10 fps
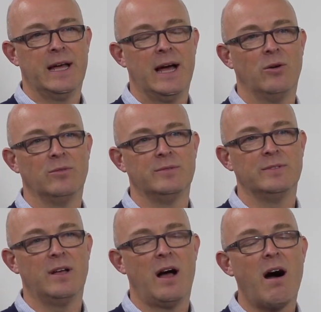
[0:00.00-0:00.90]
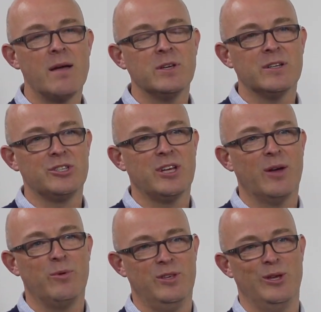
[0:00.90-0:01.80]
Now, I'm going to
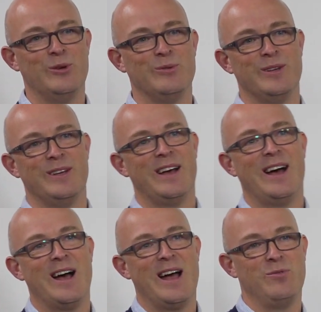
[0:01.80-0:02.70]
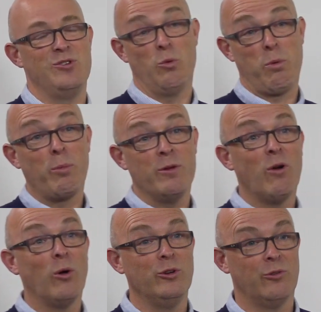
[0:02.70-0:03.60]
share with you, and you'll probably
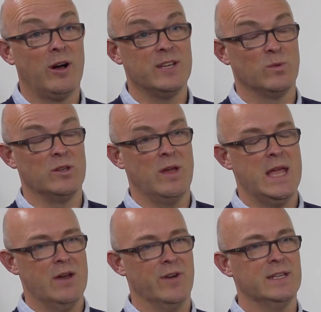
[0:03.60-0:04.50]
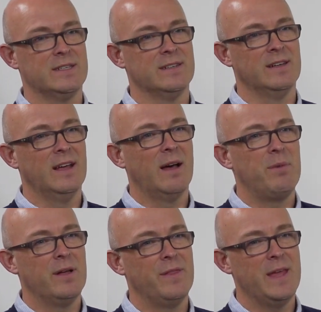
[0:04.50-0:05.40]
roll your eyes when you hear it,
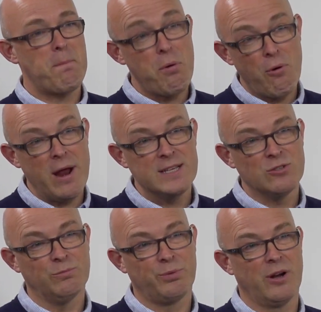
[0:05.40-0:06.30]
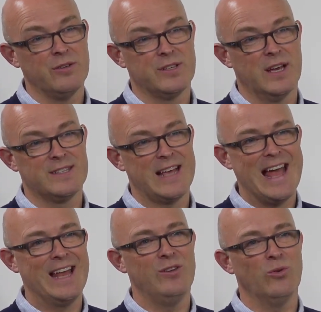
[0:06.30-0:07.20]
but the appraisal process
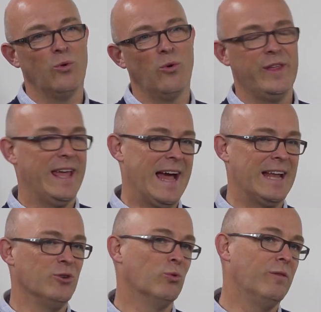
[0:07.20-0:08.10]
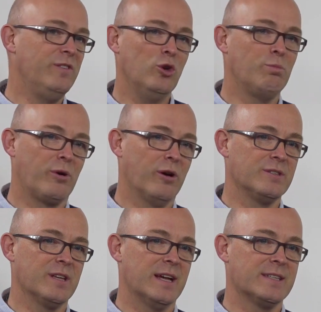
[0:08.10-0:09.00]
and or the annual review
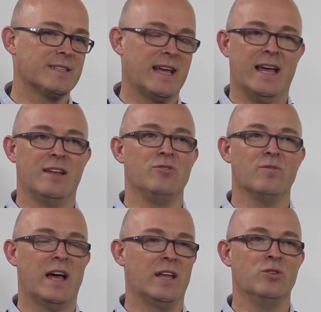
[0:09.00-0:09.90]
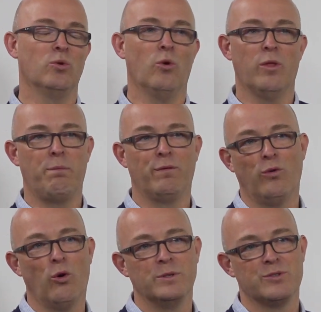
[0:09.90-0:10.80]
process and or the
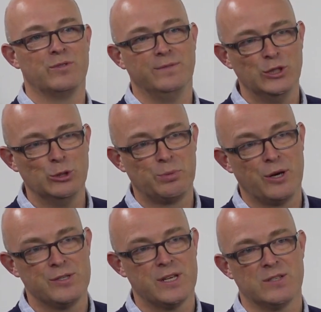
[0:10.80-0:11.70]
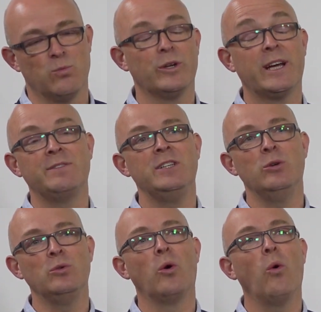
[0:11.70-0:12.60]
performance review process, whatever
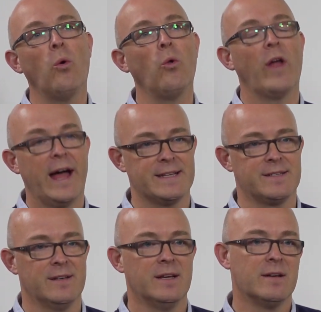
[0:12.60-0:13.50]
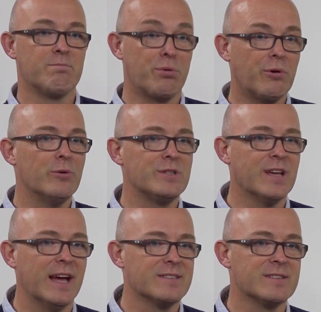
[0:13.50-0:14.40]
you call that
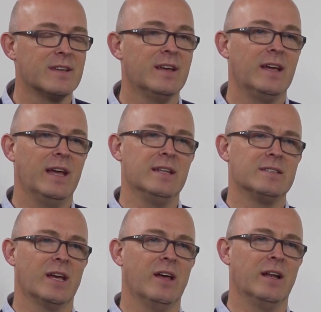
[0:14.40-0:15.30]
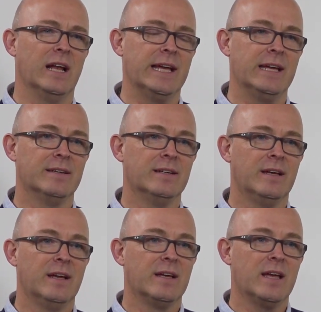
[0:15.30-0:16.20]
process internally,
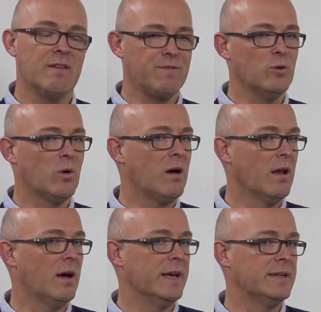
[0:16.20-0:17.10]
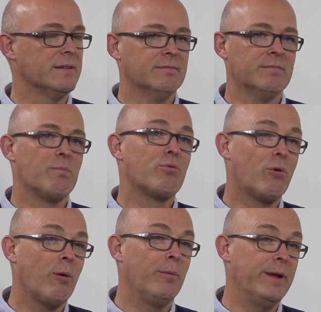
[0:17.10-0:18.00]
if you are like
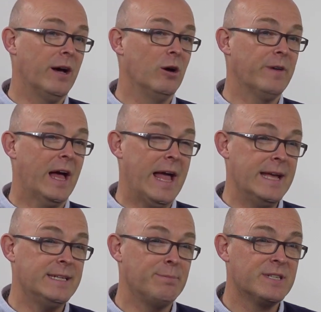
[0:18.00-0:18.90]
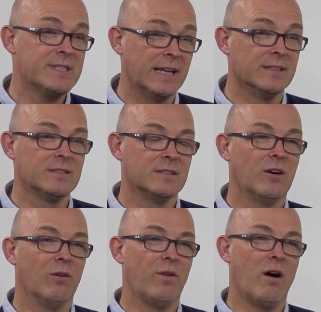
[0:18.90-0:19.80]
probably over 80%
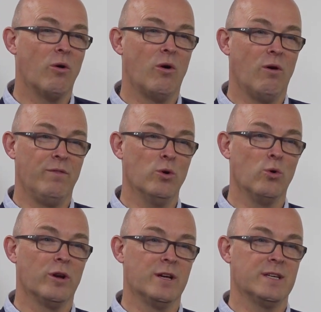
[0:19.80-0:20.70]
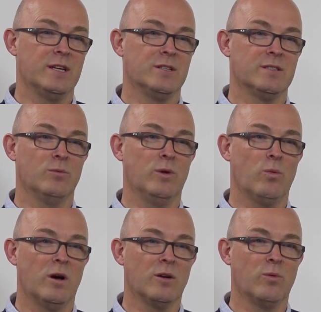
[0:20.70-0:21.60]
of the organizations that we
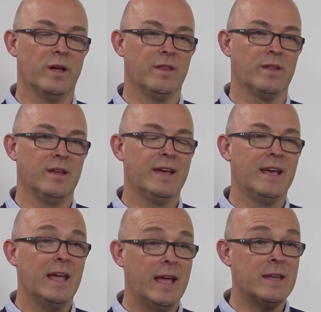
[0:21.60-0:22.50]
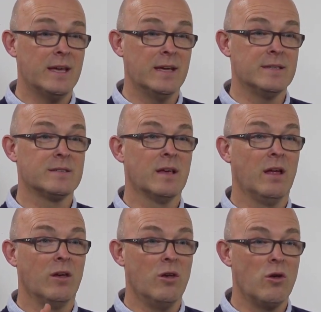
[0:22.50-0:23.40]
work with, it is
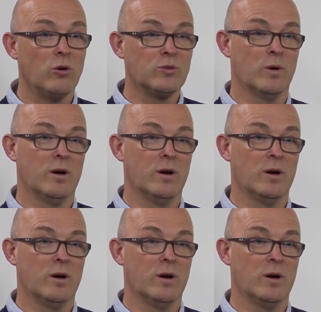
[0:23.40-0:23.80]
not